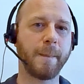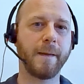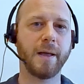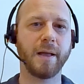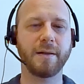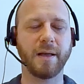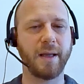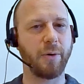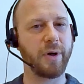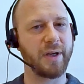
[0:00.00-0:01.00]
And the
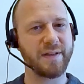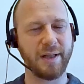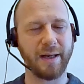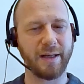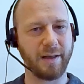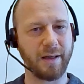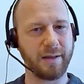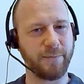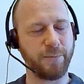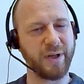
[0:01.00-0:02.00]
carrier is like the
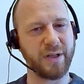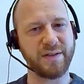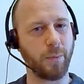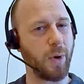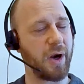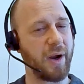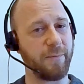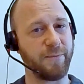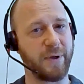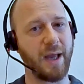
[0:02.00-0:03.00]
frequency where
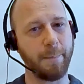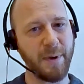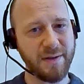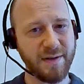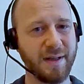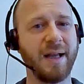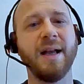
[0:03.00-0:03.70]
everything happens,